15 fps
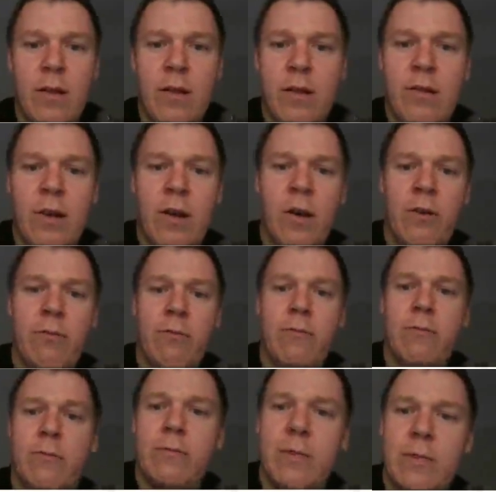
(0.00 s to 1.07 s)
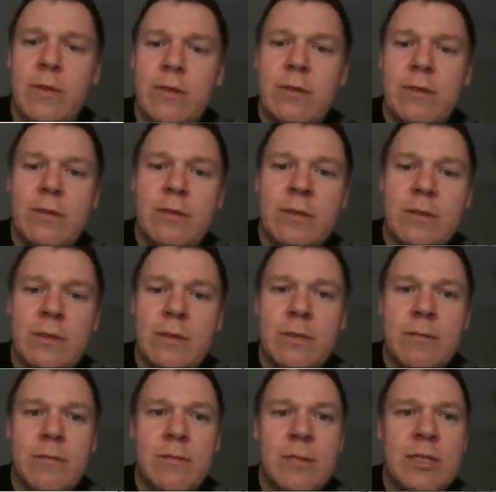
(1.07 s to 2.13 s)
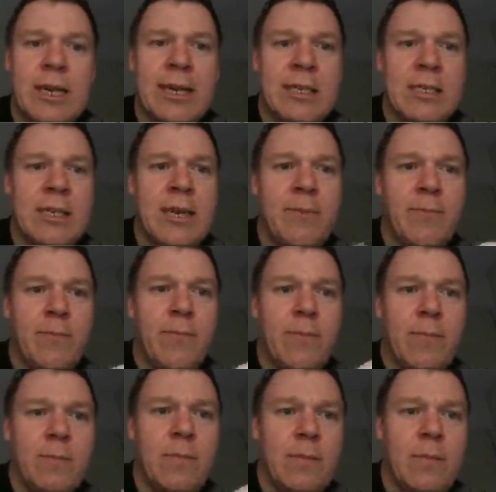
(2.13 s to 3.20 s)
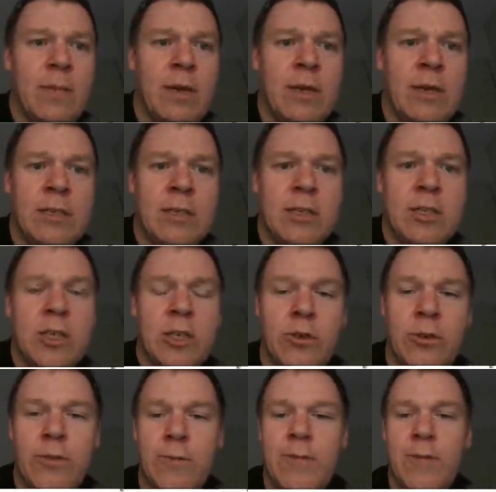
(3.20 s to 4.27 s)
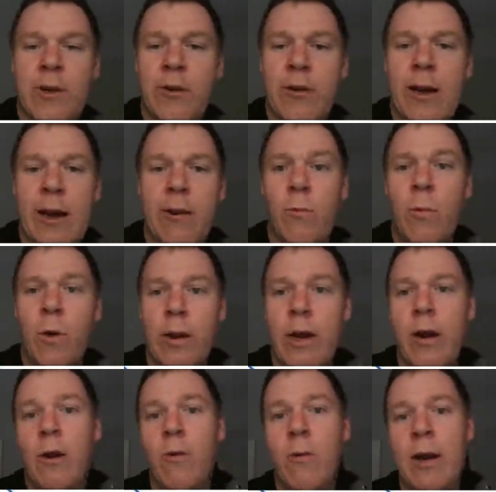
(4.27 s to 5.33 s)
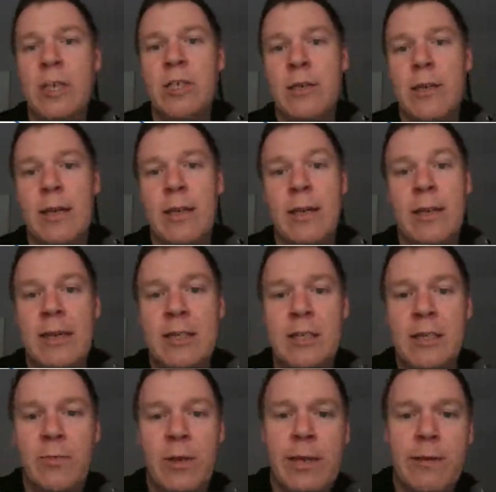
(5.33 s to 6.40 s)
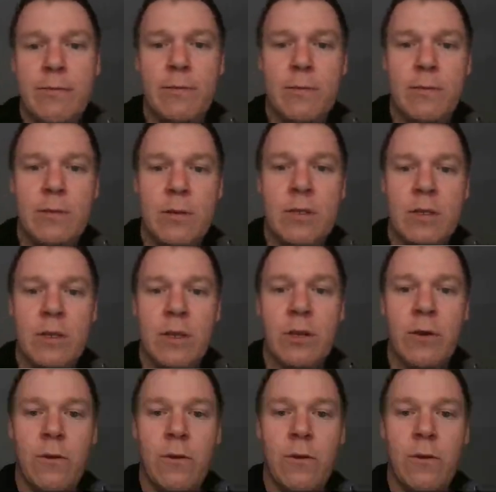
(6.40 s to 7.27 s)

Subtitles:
So second step is to figure out what our equation needs to be. So